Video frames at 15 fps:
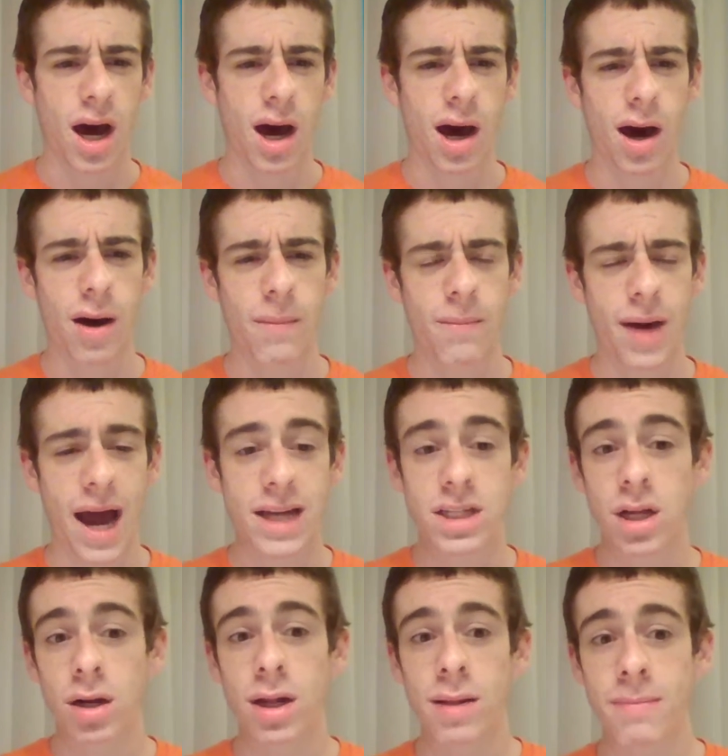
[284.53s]
I
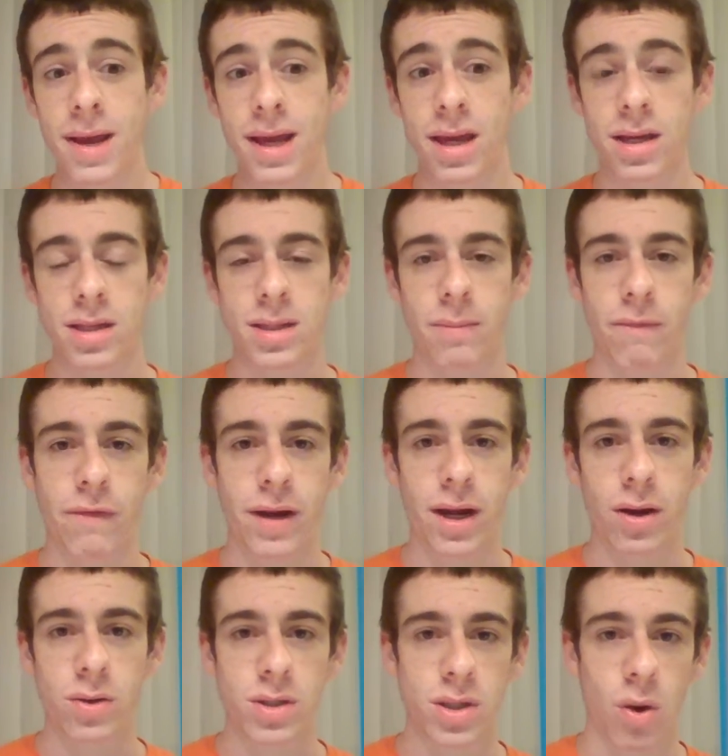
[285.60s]
started making some
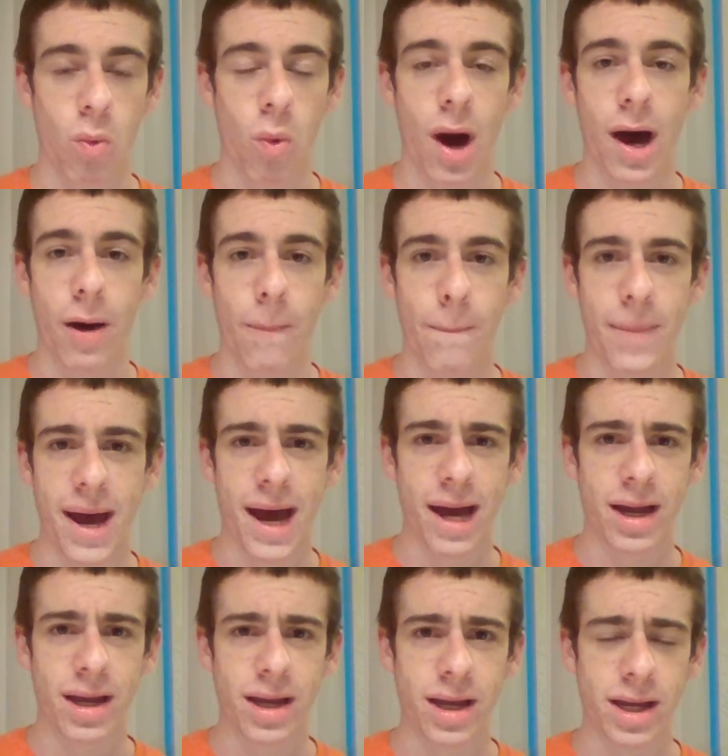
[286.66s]
videos a while back